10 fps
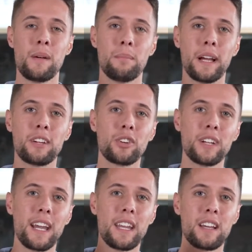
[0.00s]
by
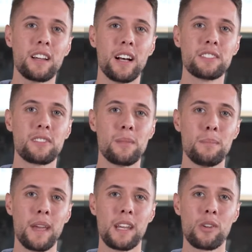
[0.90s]
creating
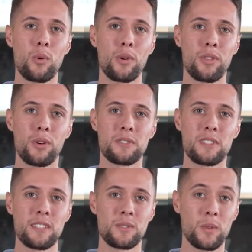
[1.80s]
custom-made
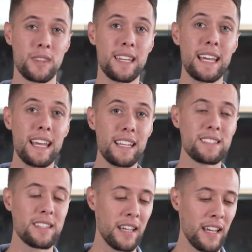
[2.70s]
orthoses with the
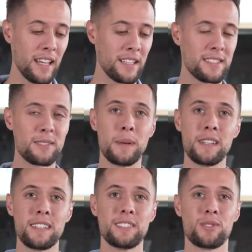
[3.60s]
end-to-end
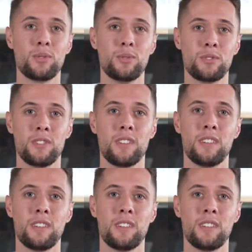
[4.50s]
Spentys solution.